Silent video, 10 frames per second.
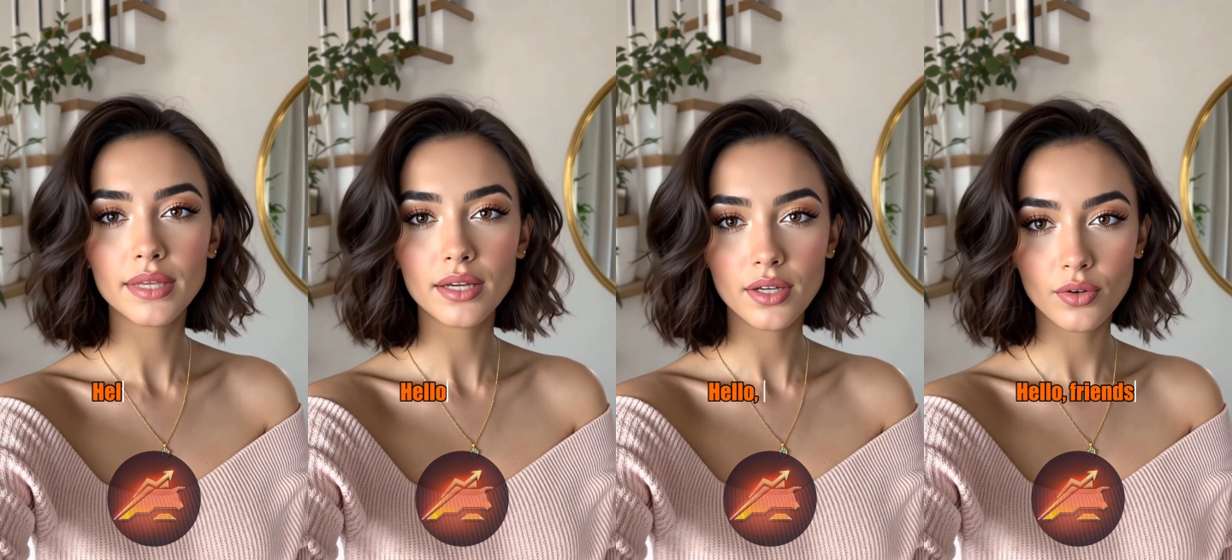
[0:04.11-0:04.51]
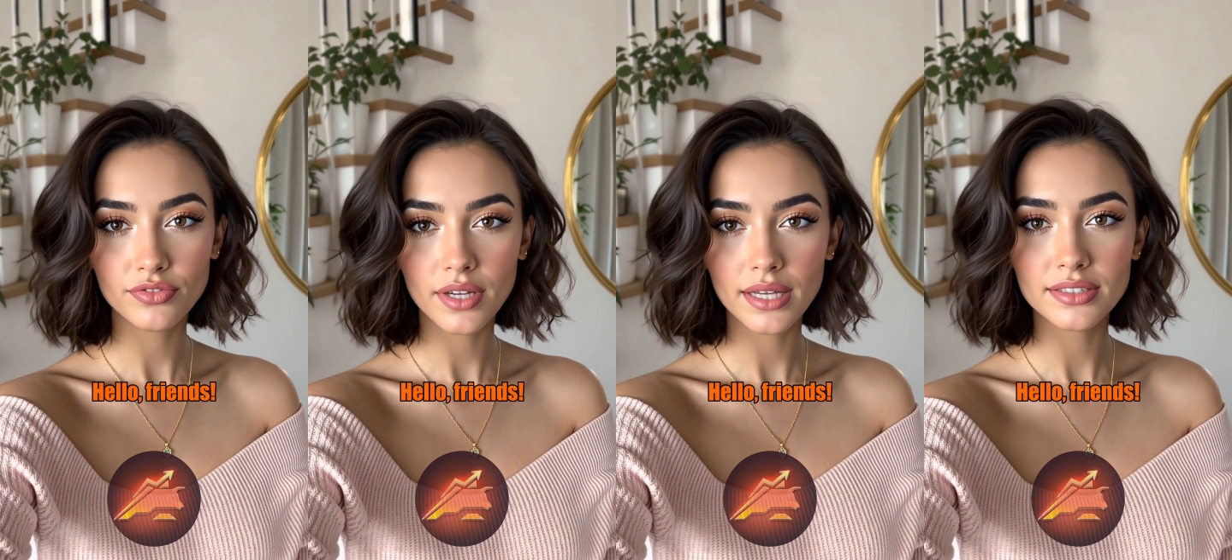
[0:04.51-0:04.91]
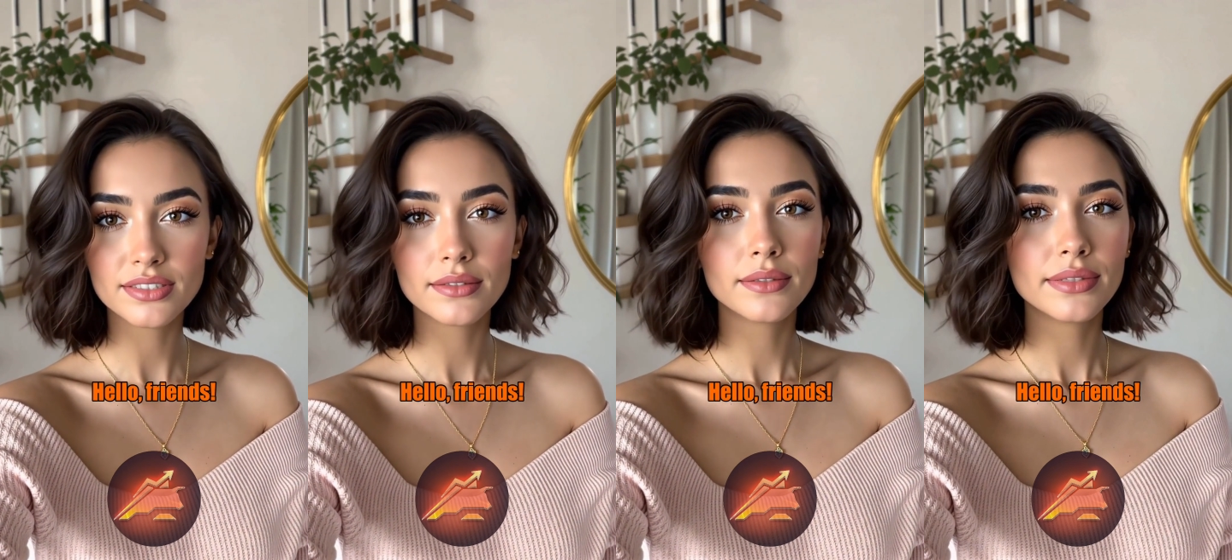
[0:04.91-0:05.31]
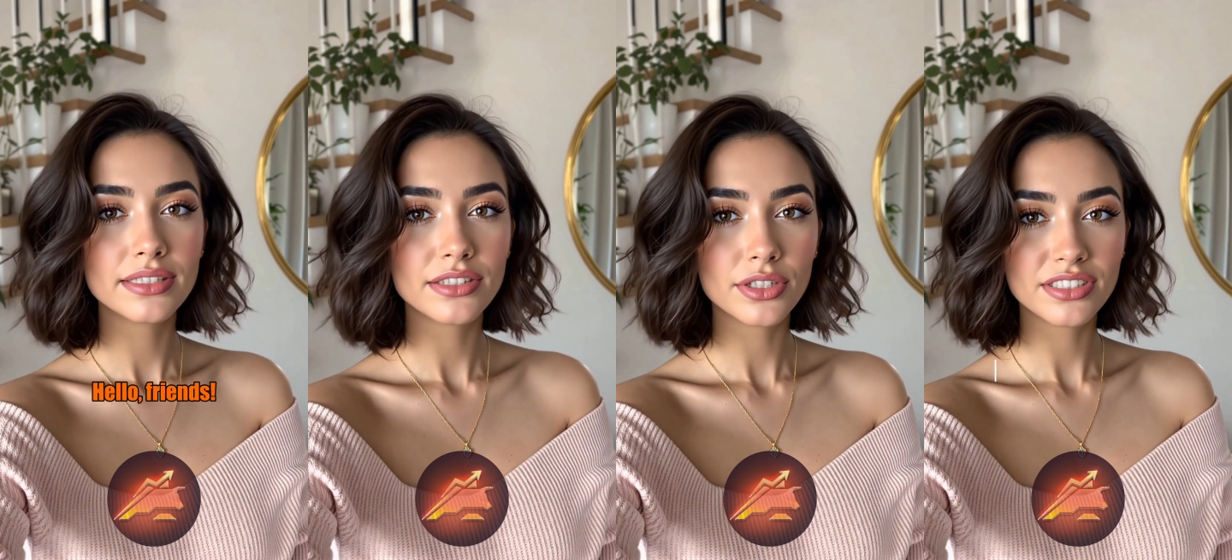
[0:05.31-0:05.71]
Hello, friends.
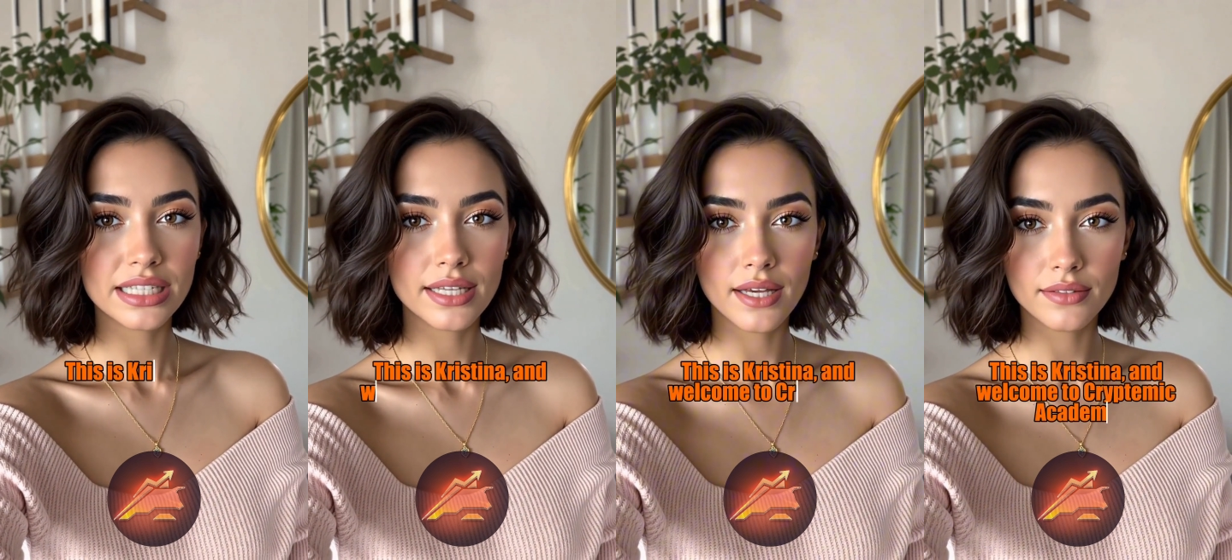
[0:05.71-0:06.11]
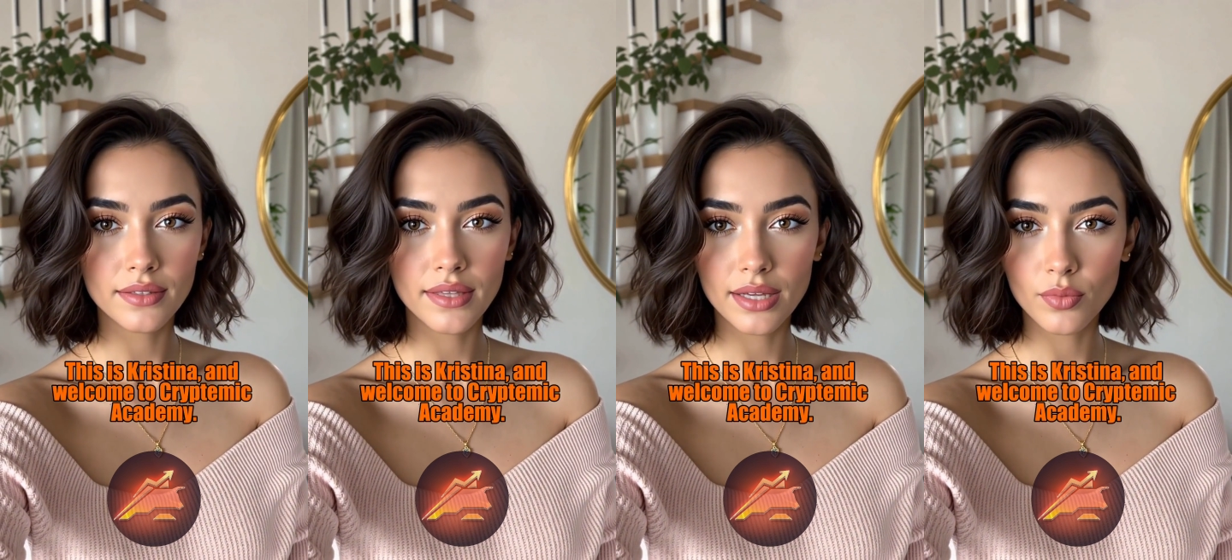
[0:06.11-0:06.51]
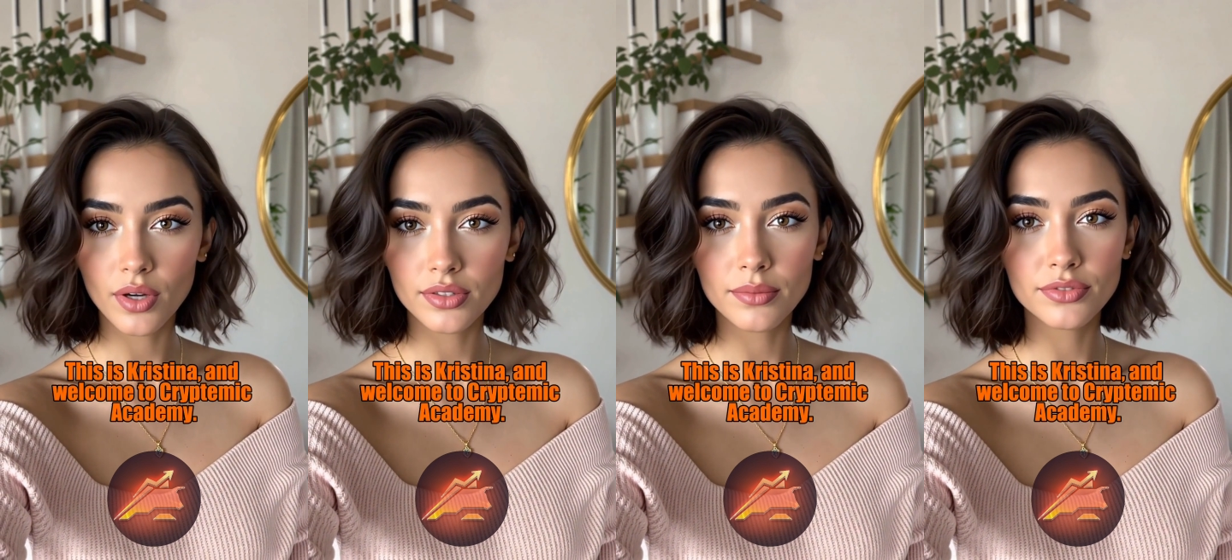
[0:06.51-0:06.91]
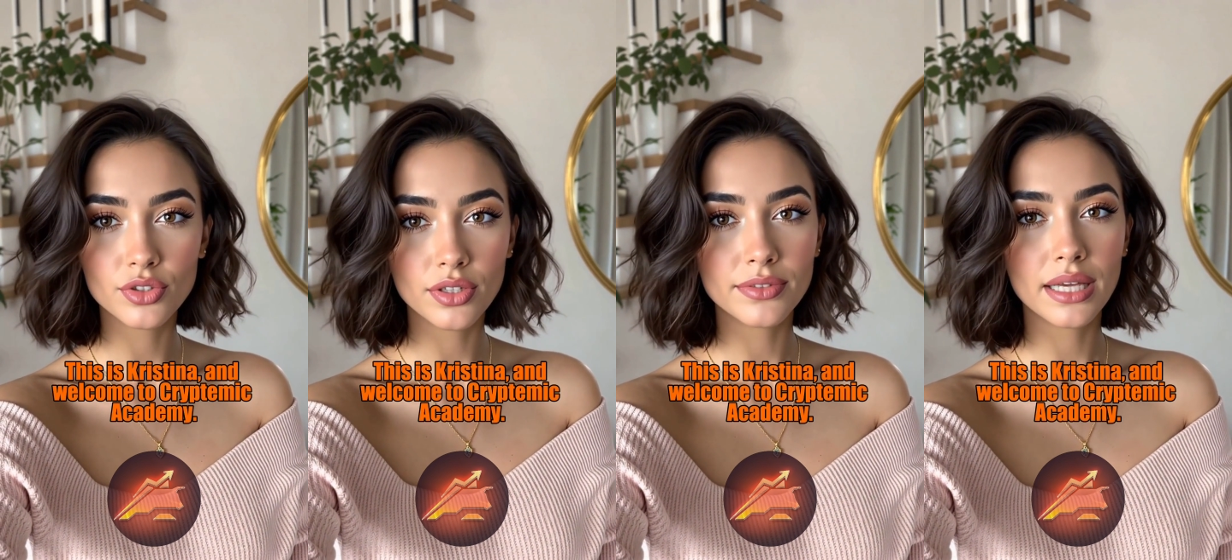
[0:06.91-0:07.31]
This is Christina, and welcome
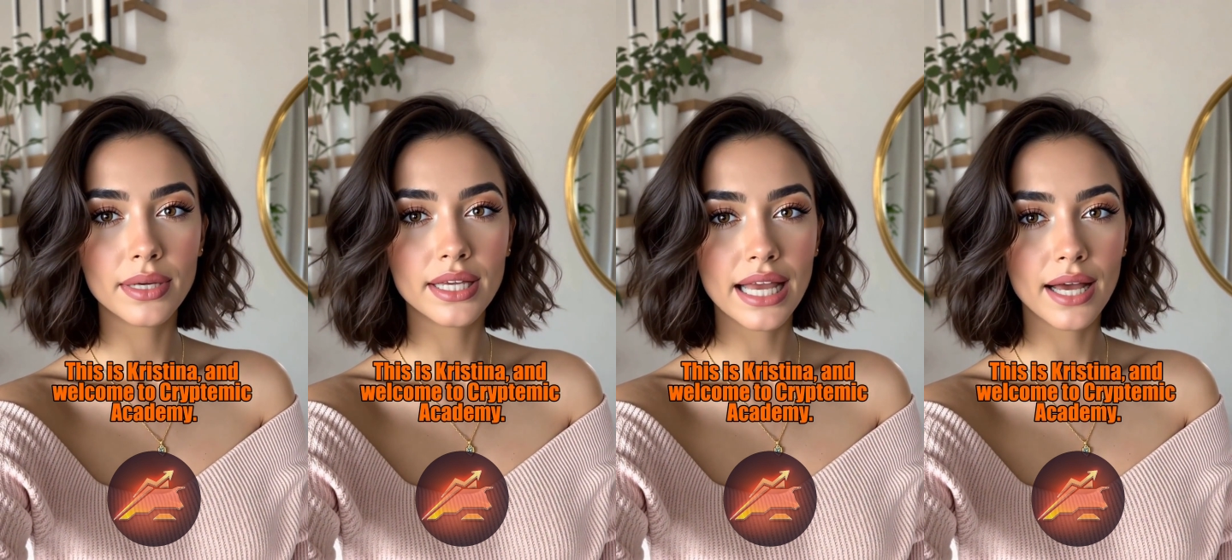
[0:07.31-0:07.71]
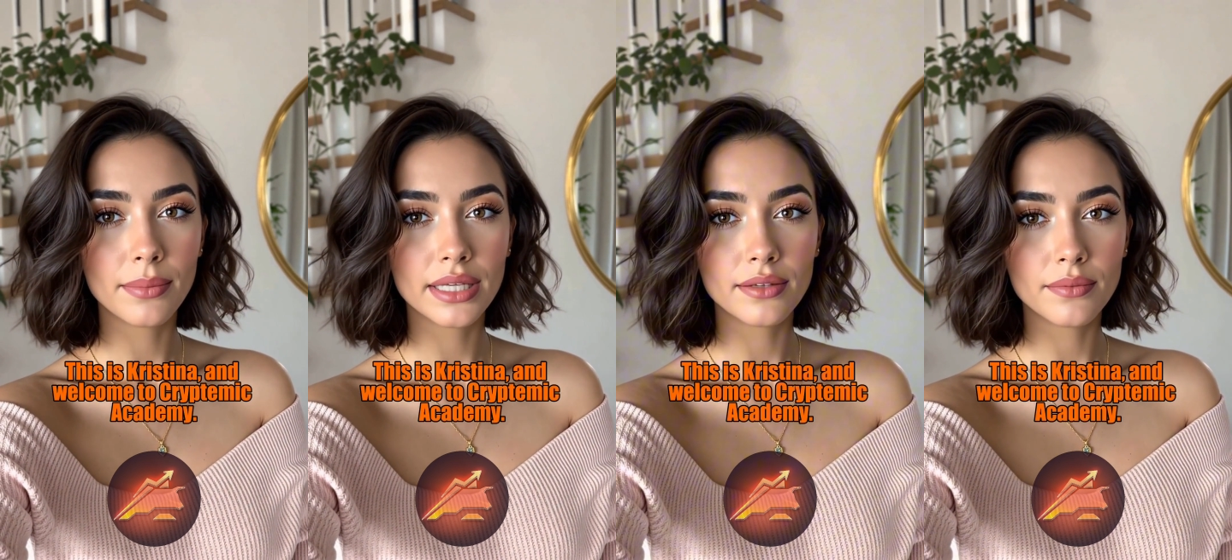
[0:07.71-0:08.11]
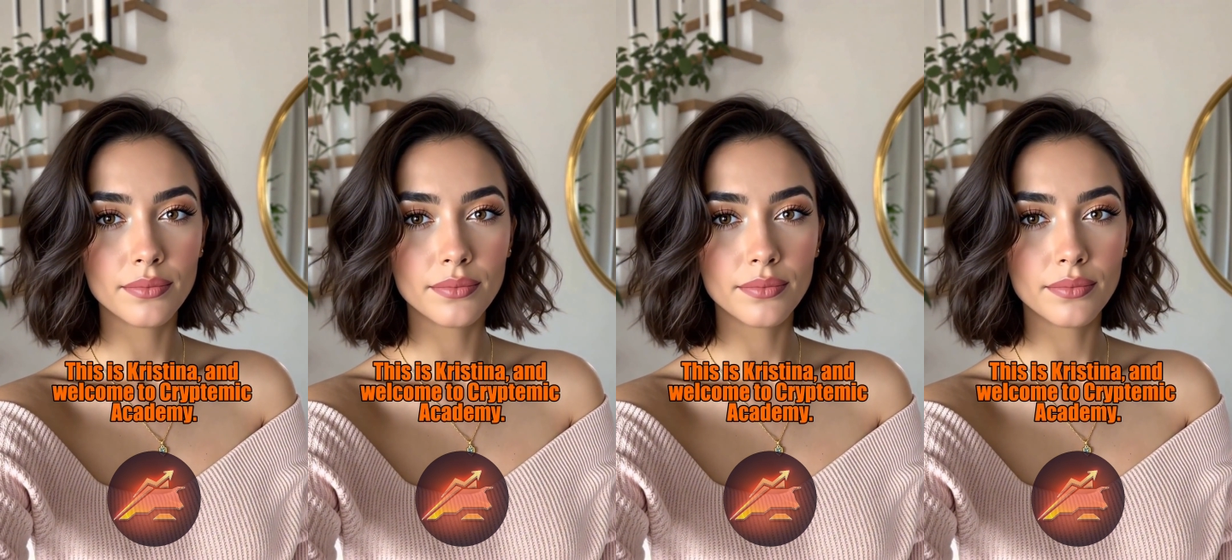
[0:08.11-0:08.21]
to Cryptemic Academy.